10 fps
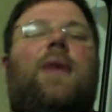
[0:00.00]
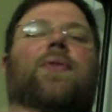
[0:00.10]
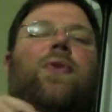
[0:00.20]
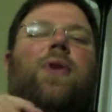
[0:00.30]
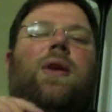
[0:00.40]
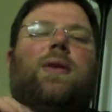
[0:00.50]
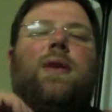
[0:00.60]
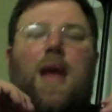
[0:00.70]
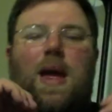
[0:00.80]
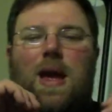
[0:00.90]
It's an
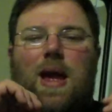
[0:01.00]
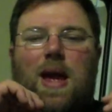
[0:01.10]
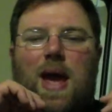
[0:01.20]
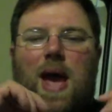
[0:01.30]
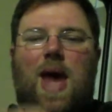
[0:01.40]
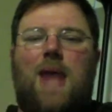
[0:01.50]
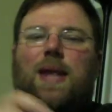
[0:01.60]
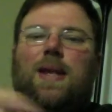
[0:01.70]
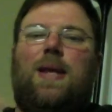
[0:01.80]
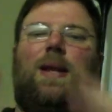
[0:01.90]

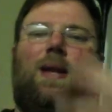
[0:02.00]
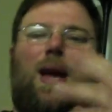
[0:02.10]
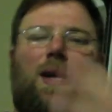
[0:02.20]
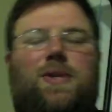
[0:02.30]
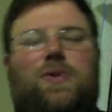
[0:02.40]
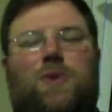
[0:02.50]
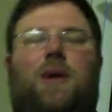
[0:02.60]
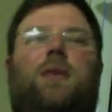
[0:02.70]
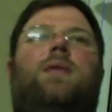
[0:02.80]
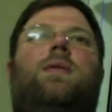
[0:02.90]
added little
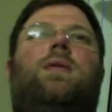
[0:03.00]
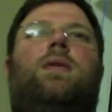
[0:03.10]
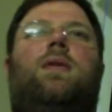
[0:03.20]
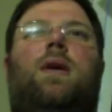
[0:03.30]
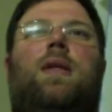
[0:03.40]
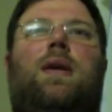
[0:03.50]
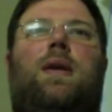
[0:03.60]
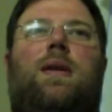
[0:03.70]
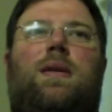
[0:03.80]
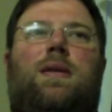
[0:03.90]
extra that